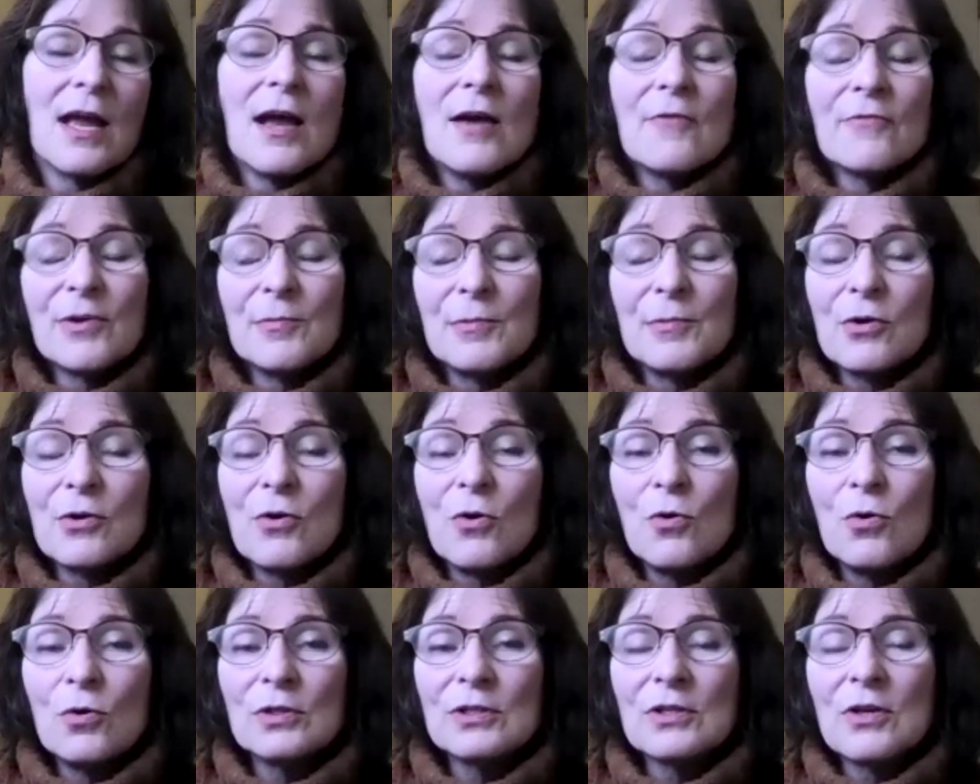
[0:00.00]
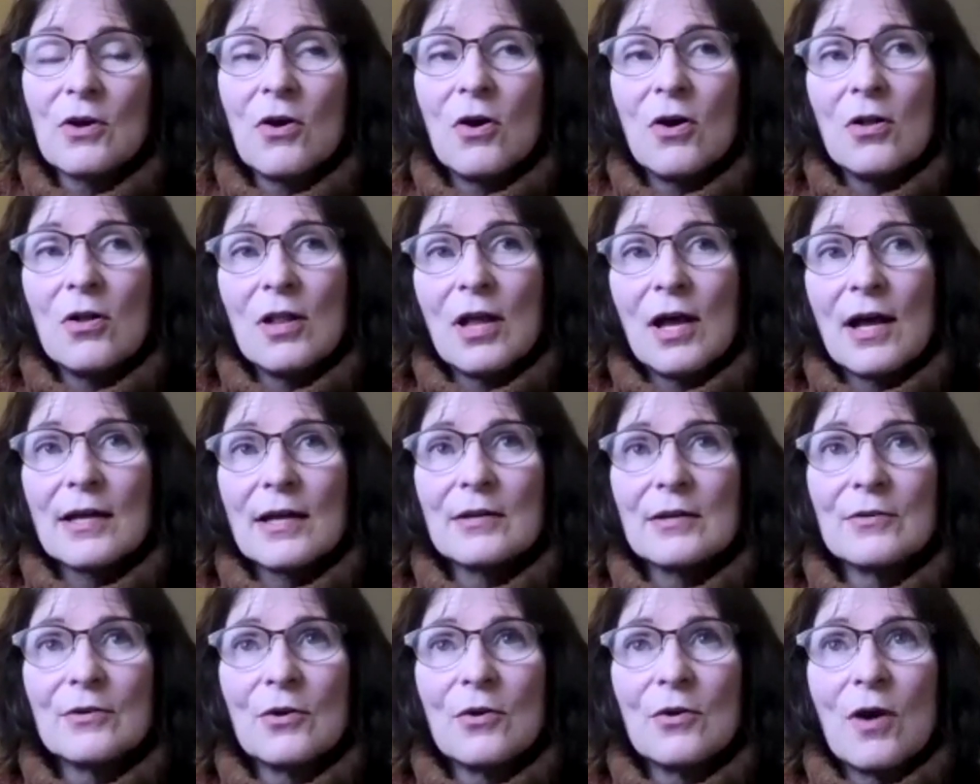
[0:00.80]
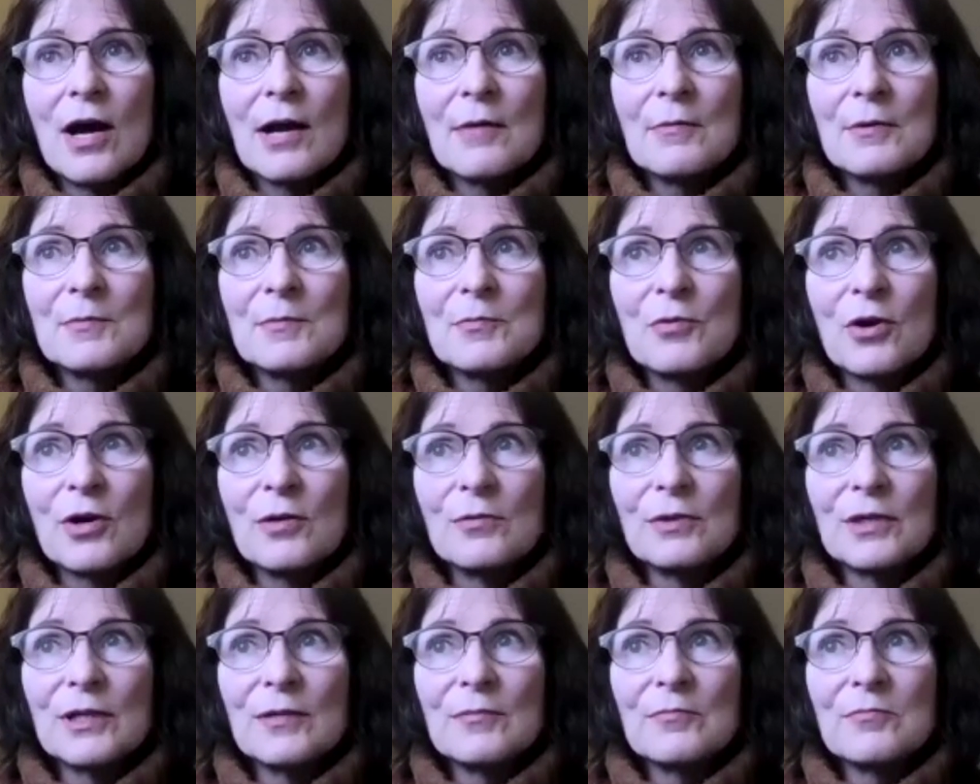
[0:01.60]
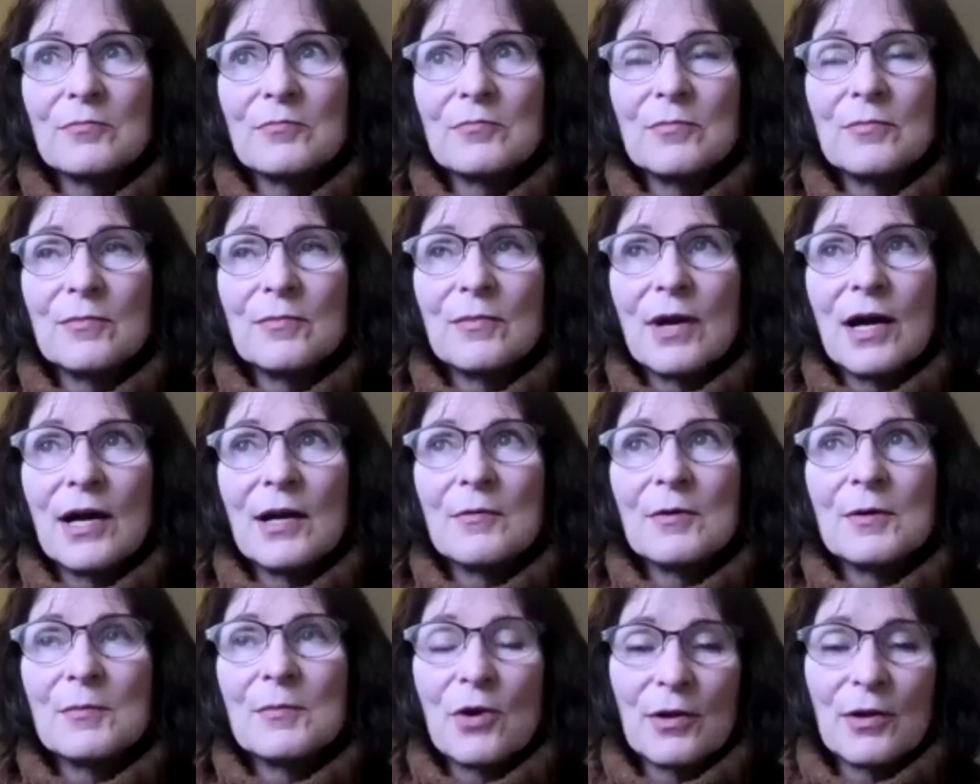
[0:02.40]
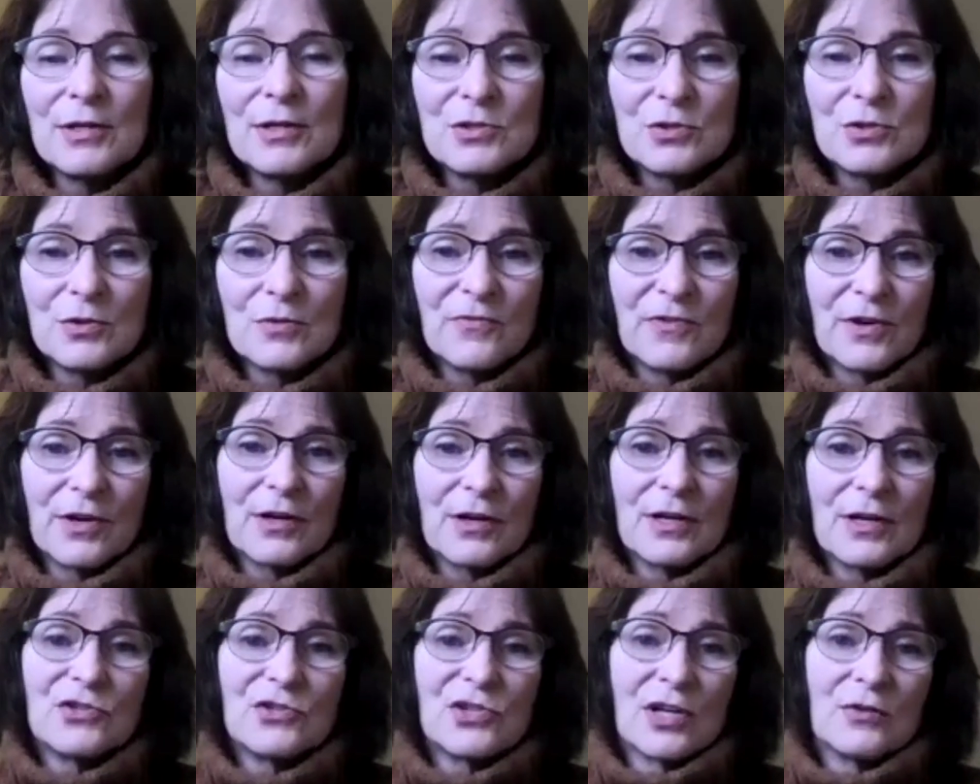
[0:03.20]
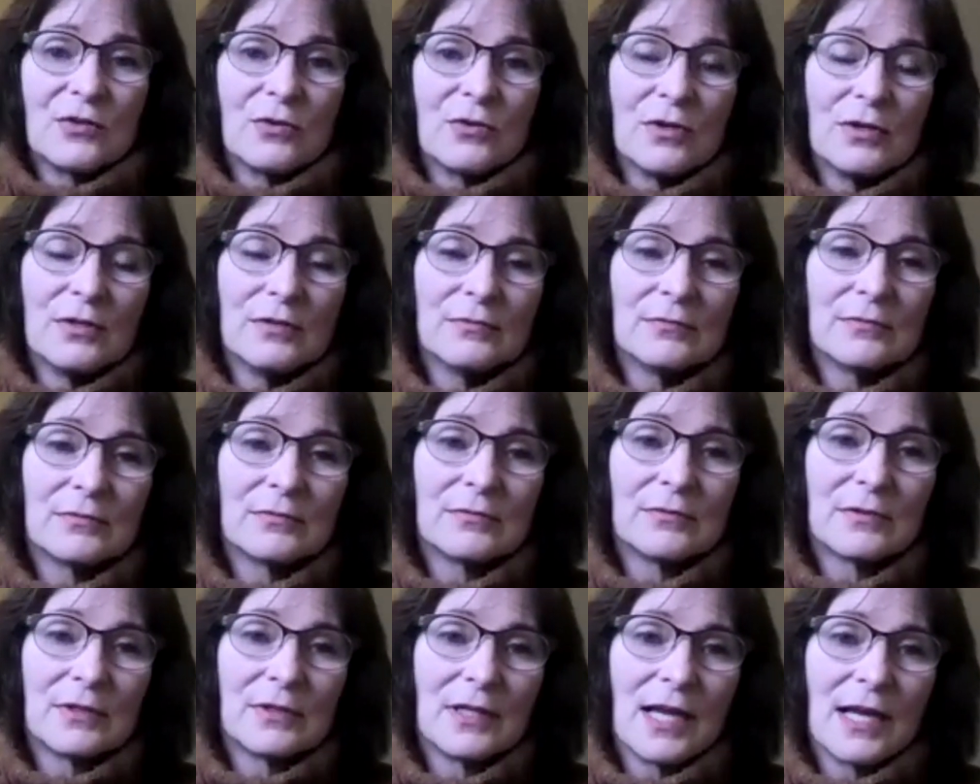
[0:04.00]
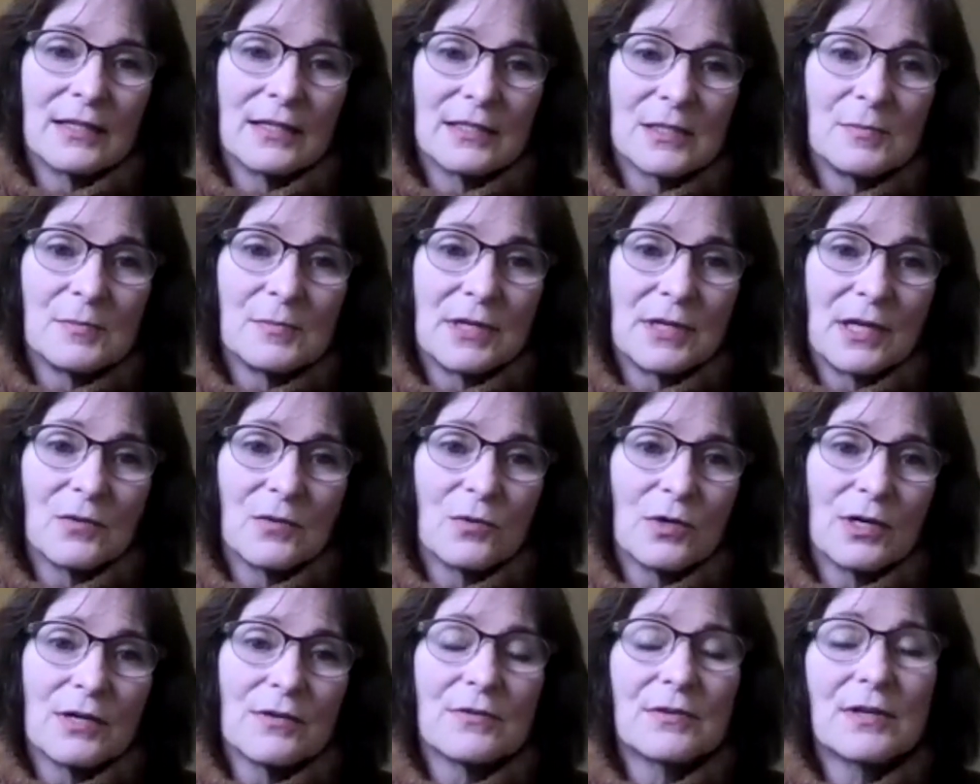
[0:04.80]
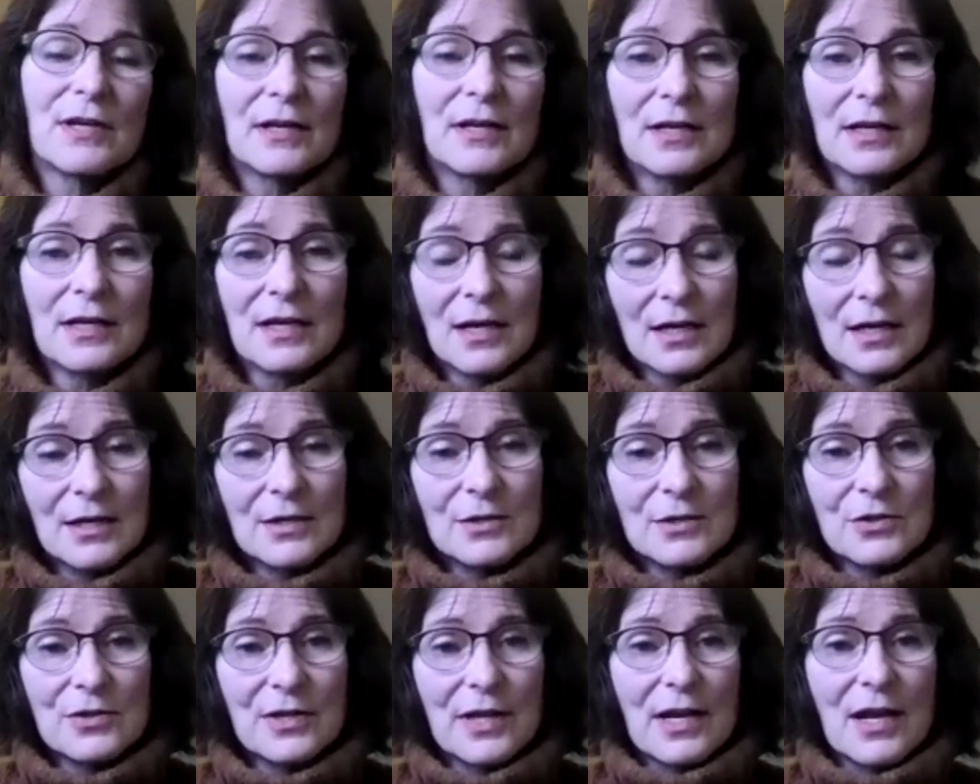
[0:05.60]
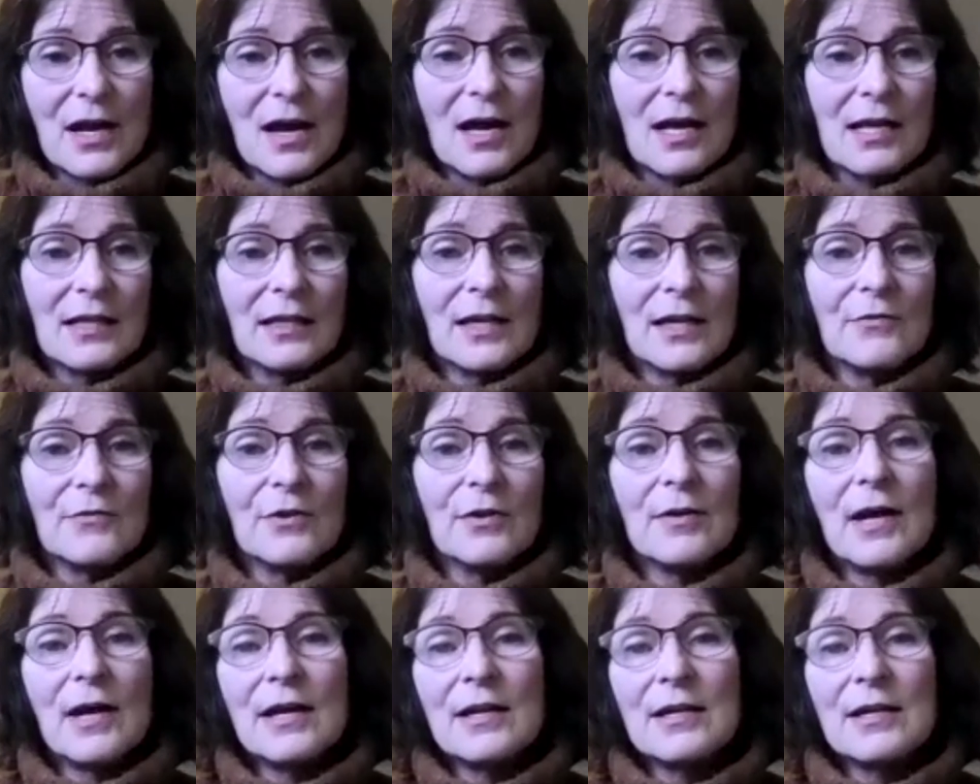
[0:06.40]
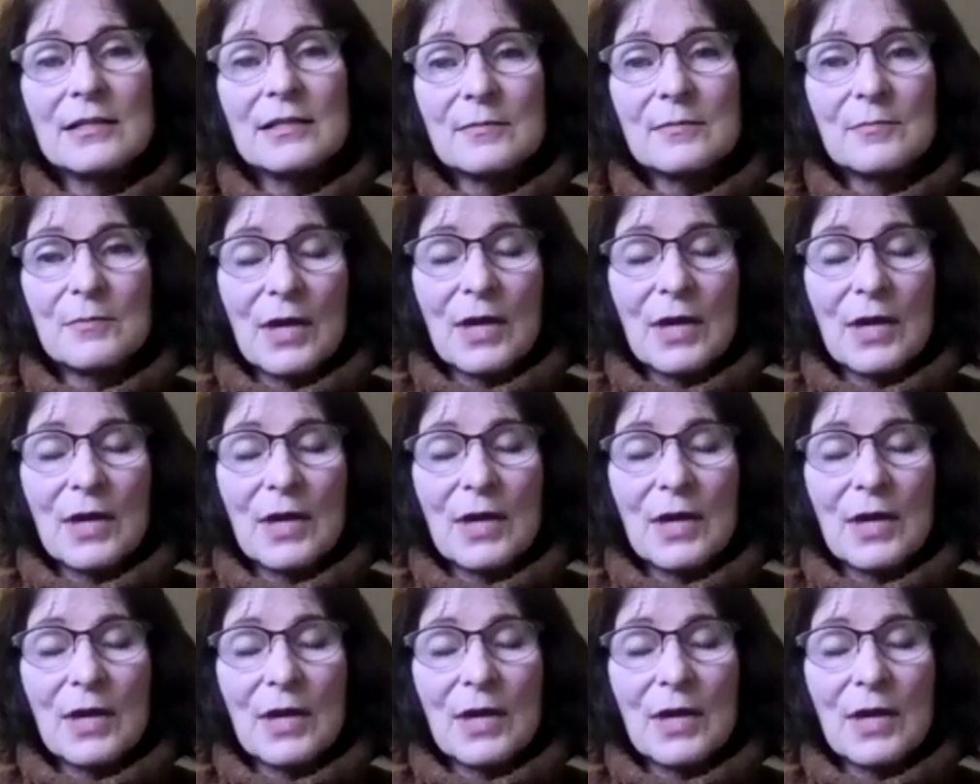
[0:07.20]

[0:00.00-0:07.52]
From a cold call, I don't know. I would probably do a very general to begin with, kind of do that high level and